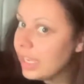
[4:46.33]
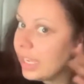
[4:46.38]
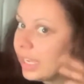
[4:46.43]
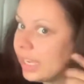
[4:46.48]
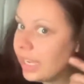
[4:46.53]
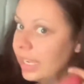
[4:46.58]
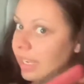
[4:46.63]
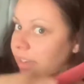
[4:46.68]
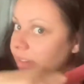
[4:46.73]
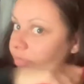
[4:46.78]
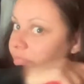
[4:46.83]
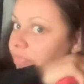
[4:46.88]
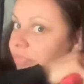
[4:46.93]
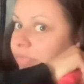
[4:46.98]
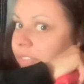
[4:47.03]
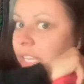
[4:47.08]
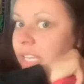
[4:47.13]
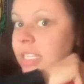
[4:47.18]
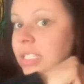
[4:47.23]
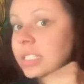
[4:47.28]
and
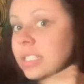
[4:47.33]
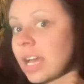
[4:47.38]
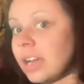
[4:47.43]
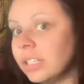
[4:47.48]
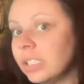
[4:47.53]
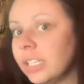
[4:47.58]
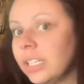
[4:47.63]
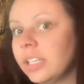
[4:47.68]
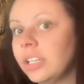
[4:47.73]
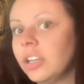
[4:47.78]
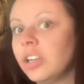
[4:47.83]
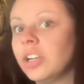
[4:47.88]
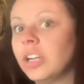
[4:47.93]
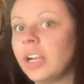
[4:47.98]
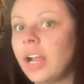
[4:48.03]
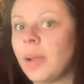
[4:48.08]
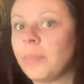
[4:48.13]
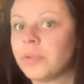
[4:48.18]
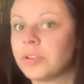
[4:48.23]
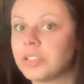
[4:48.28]
it sounded like a good
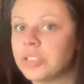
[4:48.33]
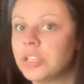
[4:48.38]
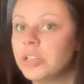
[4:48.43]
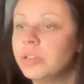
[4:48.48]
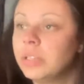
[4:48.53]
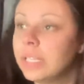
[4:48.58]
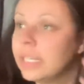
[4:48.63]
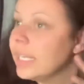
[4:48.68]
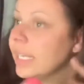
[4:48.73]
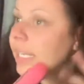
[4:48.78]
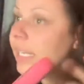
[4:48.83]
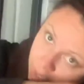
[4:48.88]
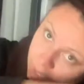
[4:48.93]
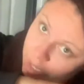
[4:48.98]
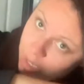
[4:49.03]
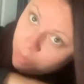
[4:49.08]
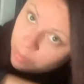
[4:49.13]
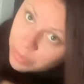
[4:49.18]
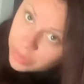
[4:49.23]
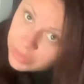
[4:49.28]
opportunity,
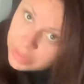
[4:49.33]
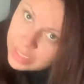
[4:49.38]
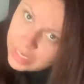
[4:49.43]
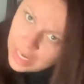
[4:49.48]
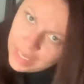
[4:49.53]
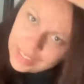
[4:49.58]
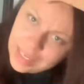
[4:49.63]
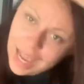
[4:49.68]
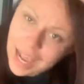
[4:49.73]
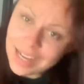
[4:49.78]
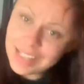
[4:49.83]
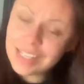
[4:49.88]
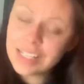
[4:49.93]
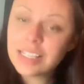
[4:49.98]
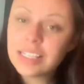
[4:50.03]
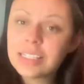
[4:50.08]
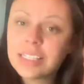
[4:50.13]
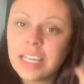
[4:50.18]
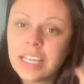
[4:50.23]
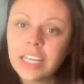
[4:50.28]
but then I got to
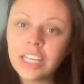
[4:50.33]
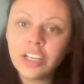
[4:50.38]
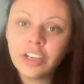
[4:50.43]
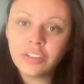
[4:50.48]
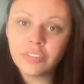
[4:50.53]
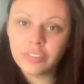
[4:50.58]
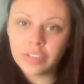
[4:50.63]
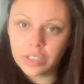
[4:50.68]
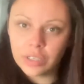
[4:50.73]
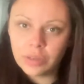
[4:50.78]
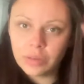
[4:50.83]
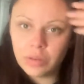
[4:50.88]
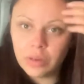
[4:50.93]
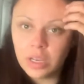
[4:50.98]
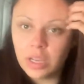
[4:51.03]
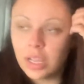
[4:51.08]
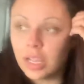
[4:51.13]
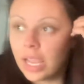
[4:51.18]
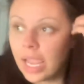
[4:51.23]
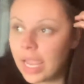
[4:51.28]
this
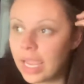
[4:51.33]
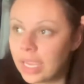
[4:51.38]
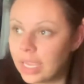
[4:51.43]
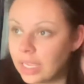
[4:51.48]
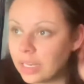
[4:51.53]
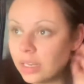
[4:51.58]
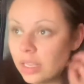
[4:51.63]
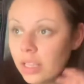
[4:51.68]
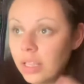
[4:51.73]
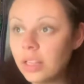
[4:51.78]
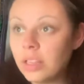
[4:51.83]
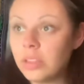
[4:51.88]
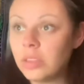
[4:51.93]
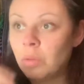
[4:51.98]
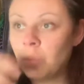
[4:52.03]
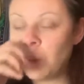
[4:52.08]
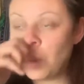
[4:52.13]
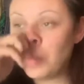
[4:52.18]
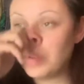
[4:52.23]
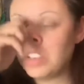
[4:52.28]
interview and the
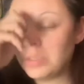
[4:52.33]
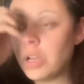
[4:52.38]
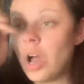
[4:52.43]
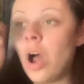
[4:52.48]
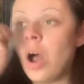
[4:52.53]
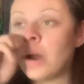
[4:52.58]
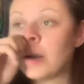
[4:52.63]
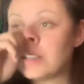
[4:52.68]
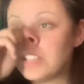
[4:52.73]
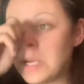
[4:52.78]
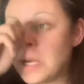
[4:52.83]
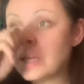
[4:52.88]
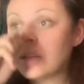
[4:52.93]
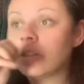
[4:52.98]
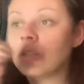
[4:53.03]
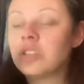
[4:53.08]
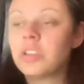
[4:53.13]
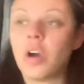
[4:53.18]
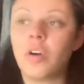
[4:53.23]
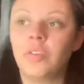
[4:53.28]
woman talked
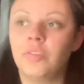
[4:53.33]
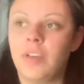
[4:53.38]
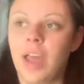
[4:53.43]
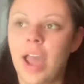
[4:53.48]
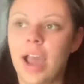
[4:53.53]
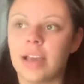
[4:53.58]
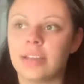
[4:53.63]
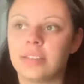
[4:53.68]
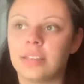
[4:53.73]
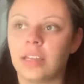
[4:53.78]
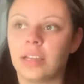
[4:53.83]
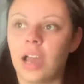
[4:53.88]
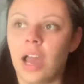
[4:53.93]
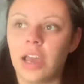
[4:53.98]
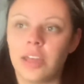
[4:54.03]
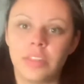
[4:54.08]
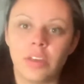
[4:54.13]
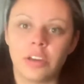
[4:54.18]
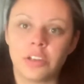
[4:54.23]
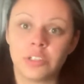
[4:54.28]
so fast. Like I
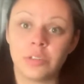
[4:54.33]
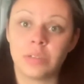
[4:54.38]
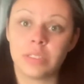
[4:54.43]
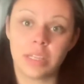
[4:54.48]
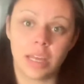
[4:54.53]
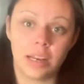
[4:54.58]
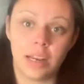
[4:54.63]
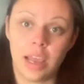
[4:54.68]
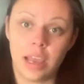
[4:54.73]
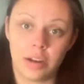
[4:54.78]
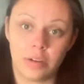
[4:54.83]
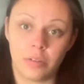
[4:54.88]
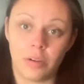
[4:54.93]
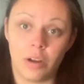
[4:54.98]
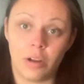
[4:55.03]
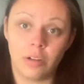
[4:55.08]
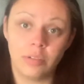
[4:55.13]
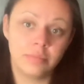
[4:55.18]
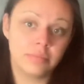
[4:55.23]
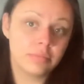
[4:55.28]
thought she was on
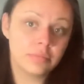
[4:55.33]
Adderall